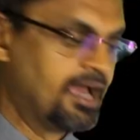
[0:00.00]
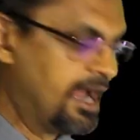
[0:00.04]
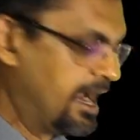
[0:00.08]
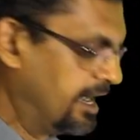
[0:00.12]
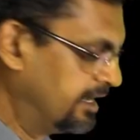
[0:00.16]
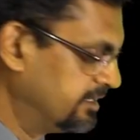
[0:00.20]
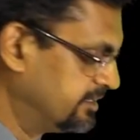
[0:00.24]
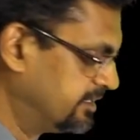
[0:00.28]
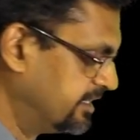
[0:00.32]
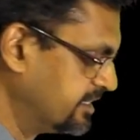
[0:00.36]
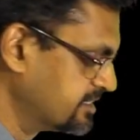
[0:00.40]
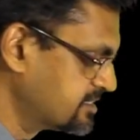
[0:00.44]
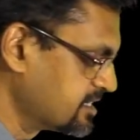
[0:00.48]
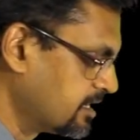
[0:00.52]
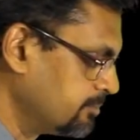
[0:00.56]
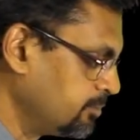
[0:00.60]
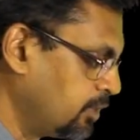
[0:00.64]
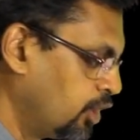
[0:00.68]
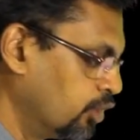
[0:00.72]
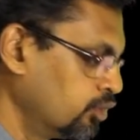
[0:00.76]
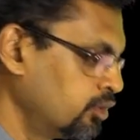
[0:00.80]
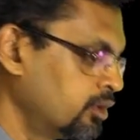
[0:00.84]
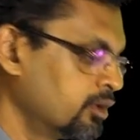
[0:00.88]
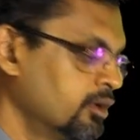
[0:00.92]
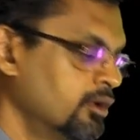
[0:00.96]
And this
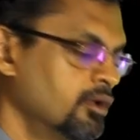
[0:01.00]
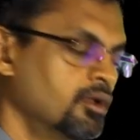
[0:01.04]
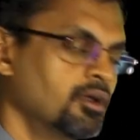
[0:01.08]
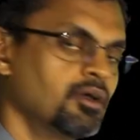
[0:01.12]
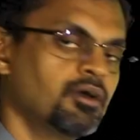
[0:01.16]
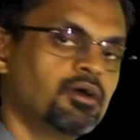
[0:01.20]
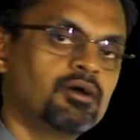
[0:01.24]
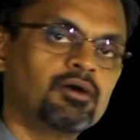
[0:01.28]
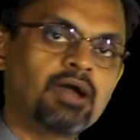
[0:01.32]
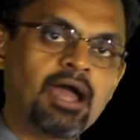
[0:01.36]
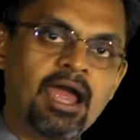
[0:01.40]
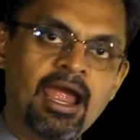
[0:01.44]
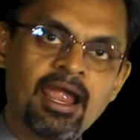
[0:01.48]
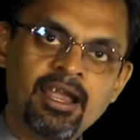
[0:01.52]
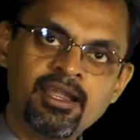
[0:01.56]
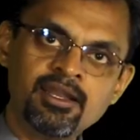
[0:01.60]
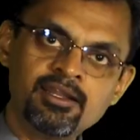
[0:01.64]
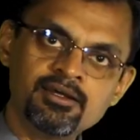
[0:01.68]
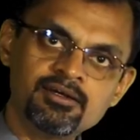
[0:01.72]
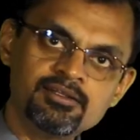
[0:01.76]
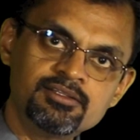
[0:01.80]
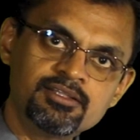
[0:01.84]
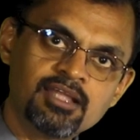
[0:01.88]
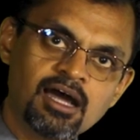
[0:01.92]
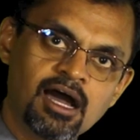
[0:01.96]
amount
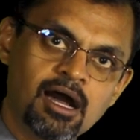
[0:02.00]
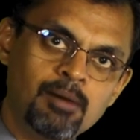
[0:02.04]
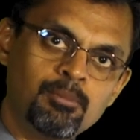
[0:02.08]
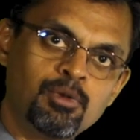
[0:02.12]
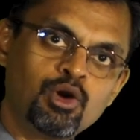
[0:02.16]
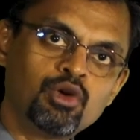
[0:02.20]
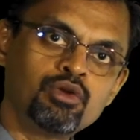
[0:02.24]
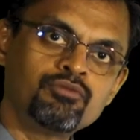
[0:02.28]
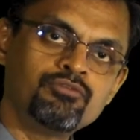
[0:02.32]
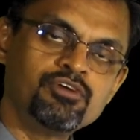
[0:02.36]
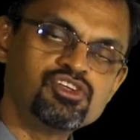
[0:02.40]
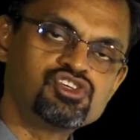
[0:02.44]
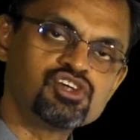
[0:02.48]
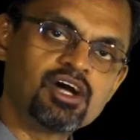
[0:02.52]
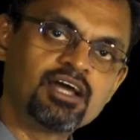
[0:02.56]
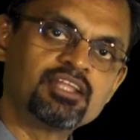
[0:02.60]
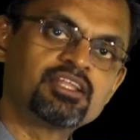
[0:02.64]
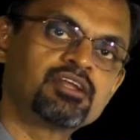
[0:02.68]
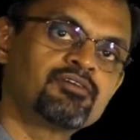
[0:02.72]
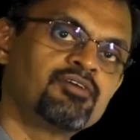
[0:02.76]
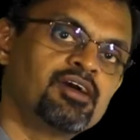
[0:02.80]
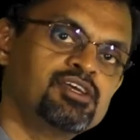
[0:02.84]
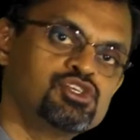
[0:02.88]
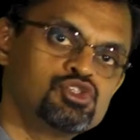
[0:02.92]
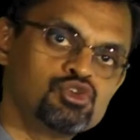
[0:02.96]
and the amount which
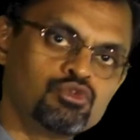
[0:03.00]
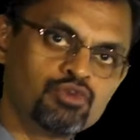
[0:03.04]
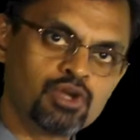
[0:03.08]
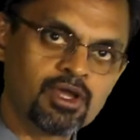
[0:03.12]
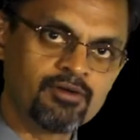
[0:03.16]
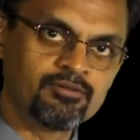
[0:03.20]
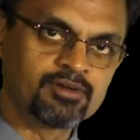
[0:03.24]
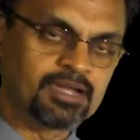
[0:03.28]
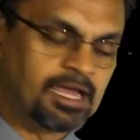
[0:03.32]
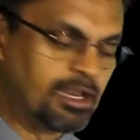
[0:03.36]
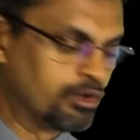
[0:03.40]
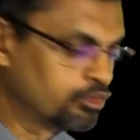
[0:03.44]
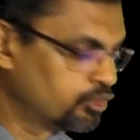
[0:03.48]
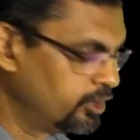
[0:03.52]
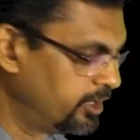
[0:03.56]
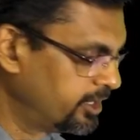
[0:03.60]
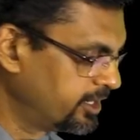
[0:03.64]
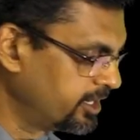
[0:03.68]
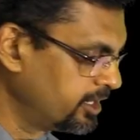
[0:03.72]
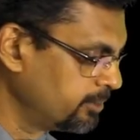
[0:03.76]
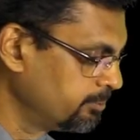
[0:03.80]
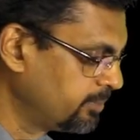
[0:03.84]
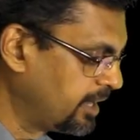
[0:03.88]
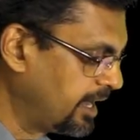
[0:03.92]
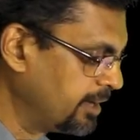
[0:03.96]
otherwise you would have
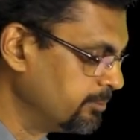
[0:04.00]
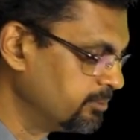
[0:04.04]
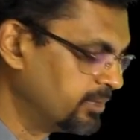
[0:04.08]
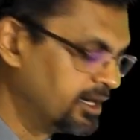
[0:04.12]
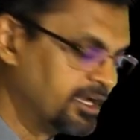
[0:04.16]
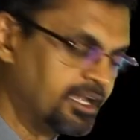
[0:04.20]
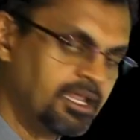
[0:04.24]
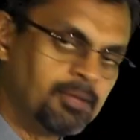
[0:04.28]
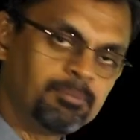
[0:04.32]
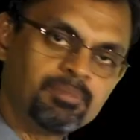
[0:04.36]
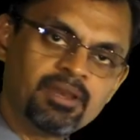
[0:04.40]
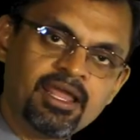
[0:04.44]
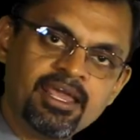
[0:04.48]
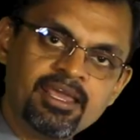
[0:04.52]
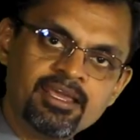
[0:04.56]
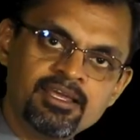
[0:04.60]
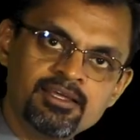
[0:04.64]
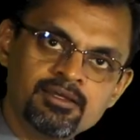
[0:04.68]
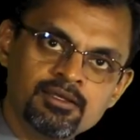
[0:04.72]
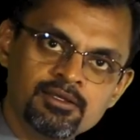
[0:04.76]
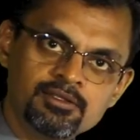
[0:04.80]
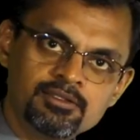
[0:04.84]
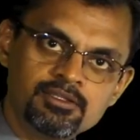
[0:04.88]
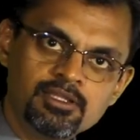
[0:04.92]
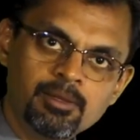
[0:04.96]
calculated by
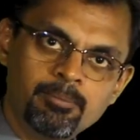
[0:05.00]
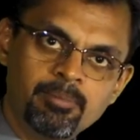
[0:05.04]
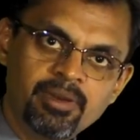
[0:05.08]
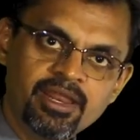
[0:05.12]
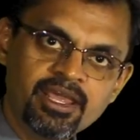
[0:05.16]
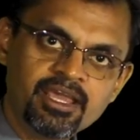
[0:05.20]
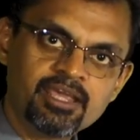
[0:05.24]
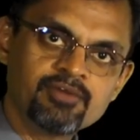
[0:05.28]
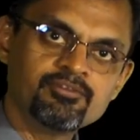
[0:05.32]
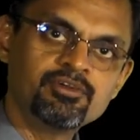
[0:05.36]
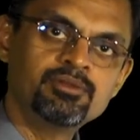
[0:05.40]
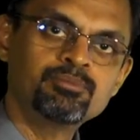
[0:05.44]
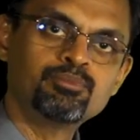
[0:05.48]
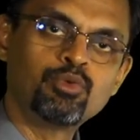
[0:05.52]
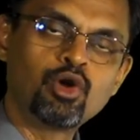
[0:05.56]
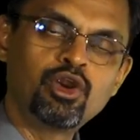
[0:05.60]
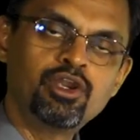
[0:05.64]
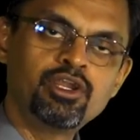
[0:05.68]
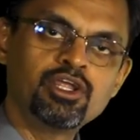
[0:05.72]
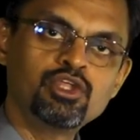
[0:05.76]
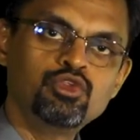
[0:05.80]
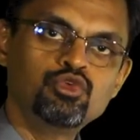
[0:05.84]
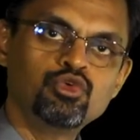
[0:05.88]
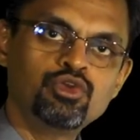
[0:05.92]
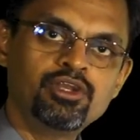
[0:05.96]
multiplying the break-even
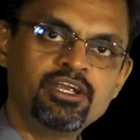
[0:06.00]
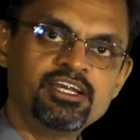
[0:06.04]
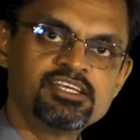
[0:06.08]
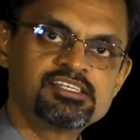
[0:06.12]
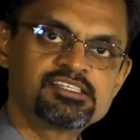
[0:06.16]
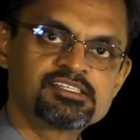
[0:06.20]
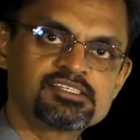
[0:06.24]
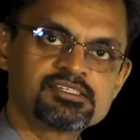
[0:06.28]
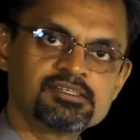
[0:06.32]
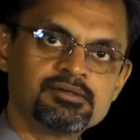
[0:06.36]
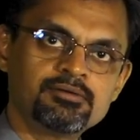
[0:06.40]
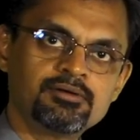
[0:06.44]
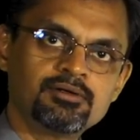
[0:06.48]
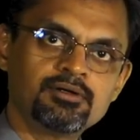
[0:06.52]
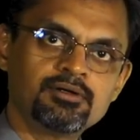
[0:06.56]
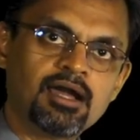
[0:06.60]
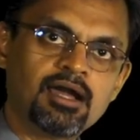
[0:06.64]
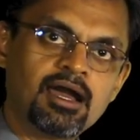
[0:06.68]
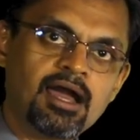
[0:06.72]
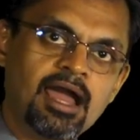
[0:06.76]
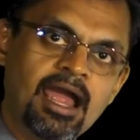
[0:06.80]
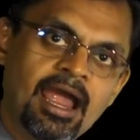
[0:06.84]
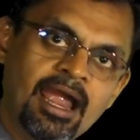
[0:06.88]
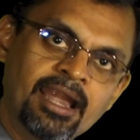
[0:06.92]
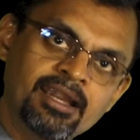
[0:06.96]
point in units
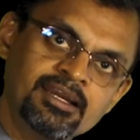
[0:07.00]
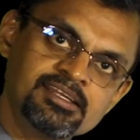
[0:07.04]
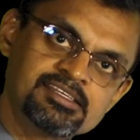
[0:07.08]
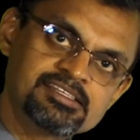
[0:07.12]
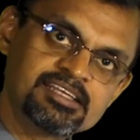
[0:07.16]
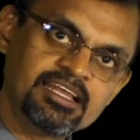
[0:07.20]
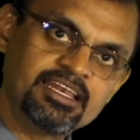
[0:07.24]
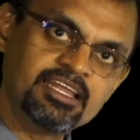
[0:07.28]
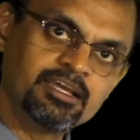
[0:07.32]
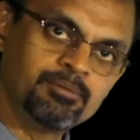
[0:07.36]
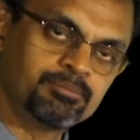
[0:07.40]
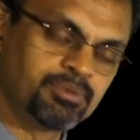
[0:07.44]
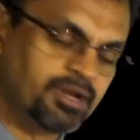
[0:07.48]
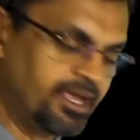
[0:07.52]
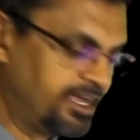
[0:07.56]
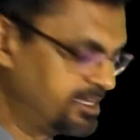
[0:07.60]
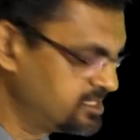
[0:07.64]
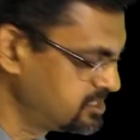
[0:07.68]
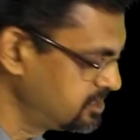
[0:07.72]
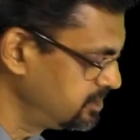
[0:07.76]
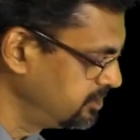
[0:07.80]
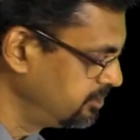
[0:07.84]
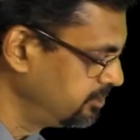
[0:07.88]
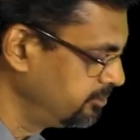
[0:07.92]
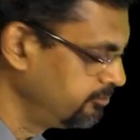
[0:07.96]
and selling
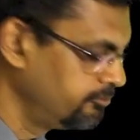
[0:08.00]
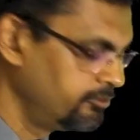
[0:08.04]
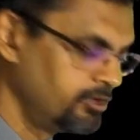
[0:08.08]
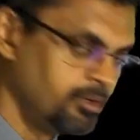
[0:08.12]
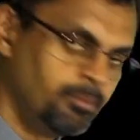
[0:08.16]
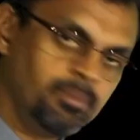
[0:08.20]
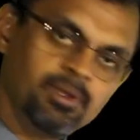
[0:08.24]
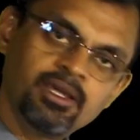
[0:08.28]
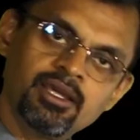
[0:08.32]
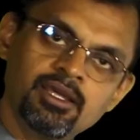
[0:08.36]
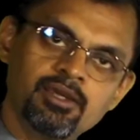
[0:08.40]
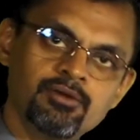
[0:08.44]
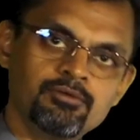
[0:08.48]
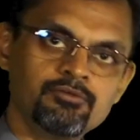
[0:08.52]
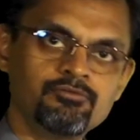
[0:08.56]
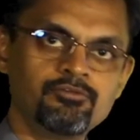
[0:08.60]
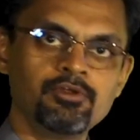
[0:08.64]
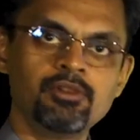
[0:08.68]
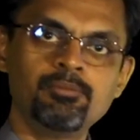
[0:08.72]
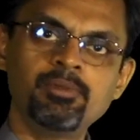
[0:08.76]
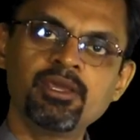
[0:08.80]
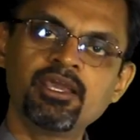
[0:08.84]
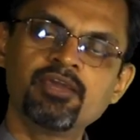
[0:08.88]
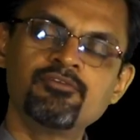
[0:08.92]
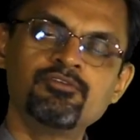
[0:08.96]
price will be
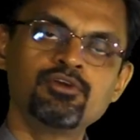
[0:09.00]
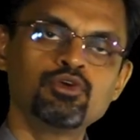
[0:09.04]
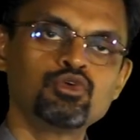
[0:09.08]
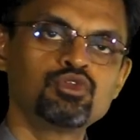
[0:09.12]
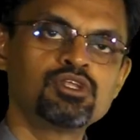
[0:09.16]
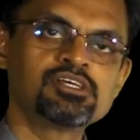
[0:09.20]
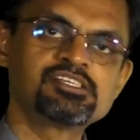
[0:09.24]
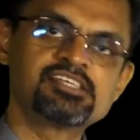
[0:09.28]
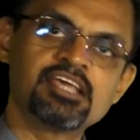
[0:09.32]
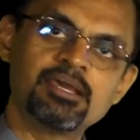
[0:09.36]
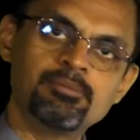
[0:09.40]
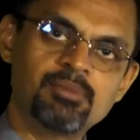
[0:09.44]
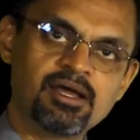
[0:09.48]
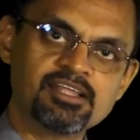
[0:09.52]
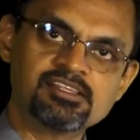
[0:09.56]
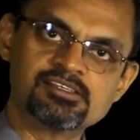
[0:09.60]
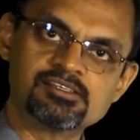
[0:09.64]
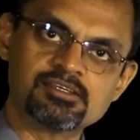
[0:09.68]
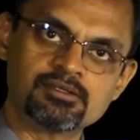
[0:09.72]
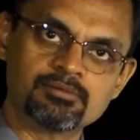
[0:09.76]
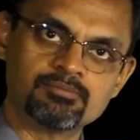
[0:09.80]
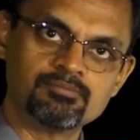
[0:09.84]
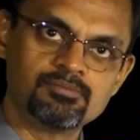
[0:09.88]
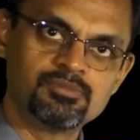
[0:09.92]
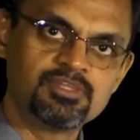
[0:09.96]
giving you the same
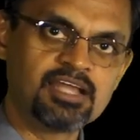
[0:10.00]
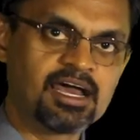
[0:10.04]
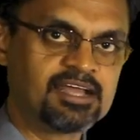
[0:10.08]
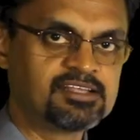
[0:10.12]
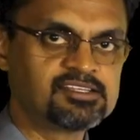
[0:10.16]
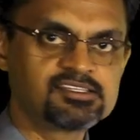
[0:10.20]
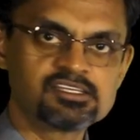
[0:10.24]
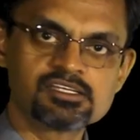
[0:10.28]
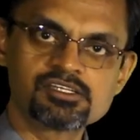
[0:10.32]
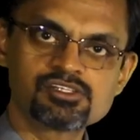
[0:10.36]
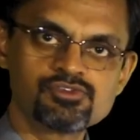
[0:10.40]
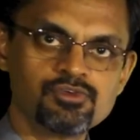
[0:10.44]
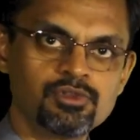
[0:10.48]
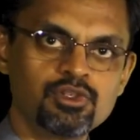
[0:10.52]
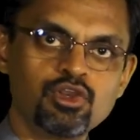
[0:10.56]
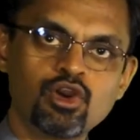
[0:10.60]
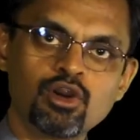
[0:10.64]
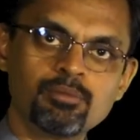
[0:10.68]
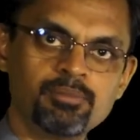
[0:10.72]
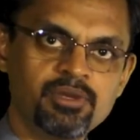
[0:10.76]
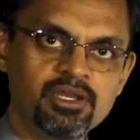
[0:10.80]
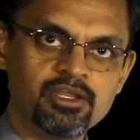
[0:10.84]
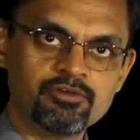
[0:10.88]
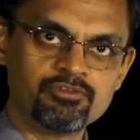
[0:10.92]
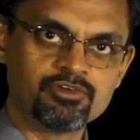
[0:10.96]
answer. The answers will
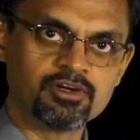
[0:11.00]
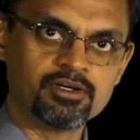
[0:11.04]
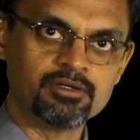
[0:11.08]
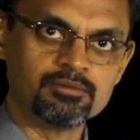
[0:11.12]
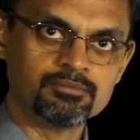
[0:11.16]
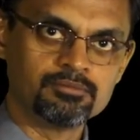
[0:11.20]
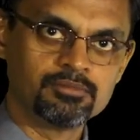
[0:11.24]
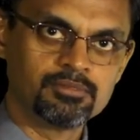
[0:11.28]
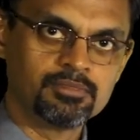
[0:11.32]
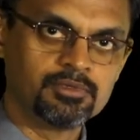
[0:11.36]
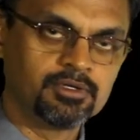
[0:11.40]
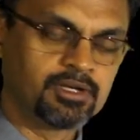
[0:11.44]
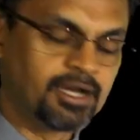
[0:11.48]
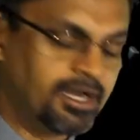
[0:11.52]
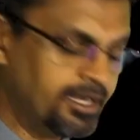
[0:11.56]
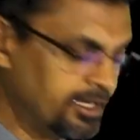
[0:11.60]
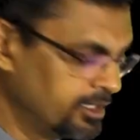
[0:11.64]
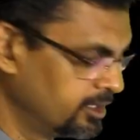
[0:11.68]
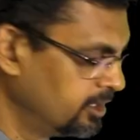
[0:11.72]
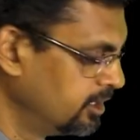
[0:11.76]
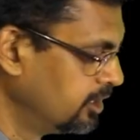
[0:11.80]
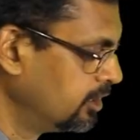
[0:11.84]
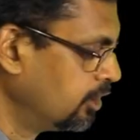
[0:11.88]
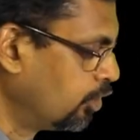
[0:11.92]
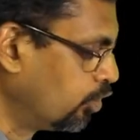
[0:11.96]
not be different,
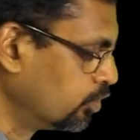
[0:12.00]
right?